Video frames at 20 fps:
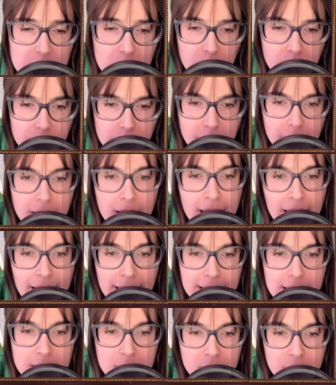order.
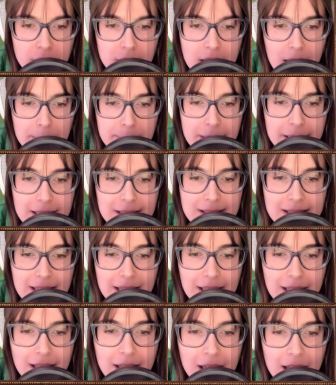And it's screwed up that it's
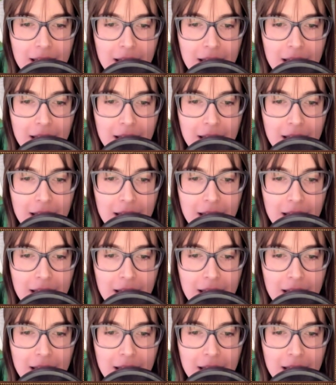like,